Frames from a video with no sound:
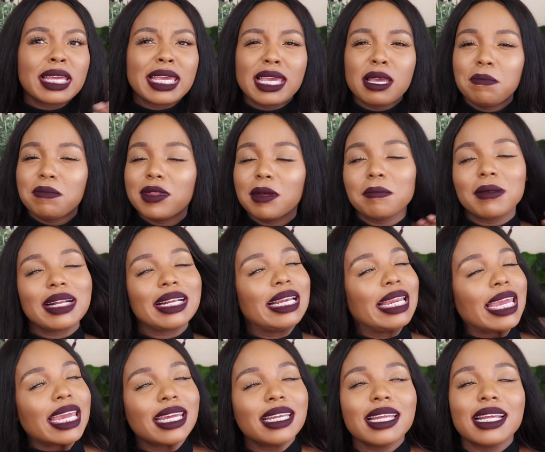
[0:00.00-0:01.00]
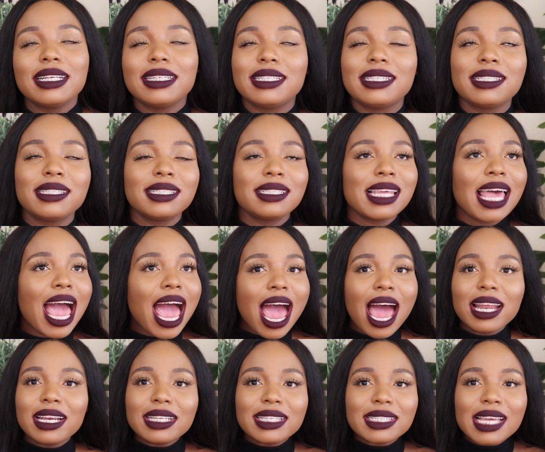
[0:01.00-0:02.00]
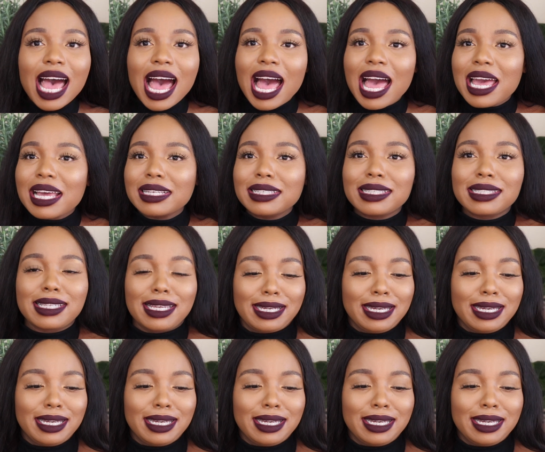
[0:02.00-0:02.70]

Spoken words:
keep them clean and sanitized